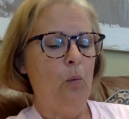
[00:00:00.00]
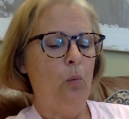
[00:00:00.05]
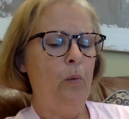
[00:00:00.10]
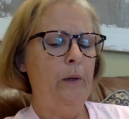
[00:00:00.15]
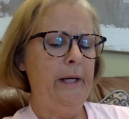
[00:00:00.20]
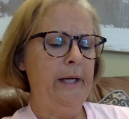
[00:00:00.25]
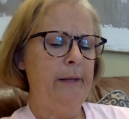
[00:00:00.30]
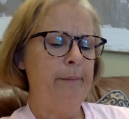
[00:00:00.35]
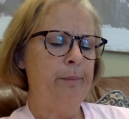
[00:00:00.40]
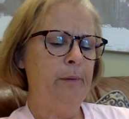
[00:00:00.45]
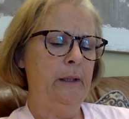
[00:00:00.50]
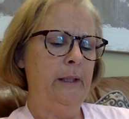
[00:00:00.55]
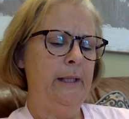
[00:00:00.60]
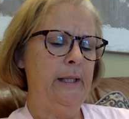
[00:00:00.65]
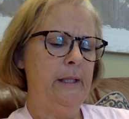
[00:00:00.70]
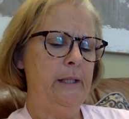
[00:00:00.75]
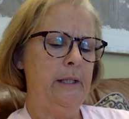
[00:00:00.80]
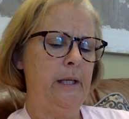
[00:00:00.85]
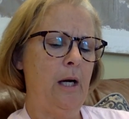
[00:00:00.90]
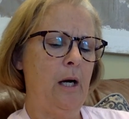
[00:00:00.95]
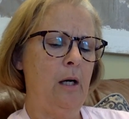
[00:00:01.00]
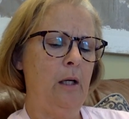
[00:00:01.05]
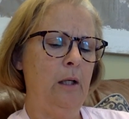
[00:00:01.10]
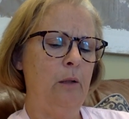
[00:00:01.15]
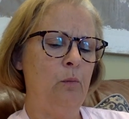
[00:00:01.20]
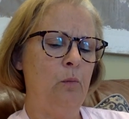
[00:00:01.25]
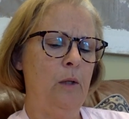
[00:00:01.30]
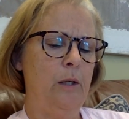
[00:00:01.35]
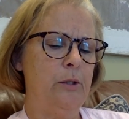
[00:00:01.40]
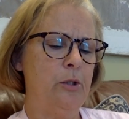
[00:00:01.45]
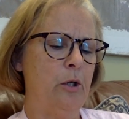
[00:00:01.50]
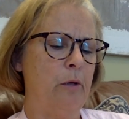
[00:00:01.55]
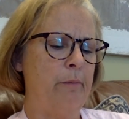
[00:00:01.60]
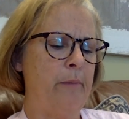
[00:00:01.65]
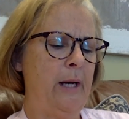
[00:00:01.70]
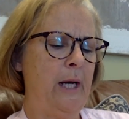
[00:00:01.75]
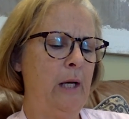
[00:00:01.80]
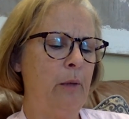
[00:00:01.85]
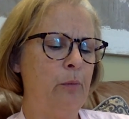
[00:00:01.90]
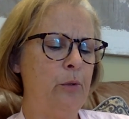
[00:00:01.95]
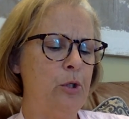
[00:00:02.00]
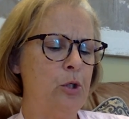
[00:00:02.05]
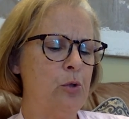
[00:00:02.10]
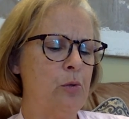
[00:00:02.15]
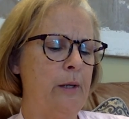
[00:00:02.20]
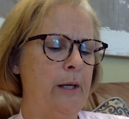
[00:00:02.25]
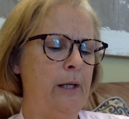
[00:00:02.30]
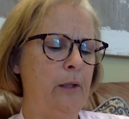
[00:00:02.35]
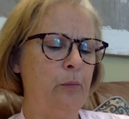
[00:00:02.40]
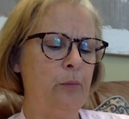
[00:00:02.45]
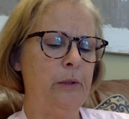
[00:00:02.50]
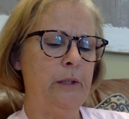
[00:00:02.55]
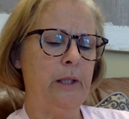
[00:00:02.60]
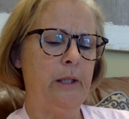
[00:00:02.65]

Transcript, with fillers: Winnie blinked, and all at once her mind was drowned with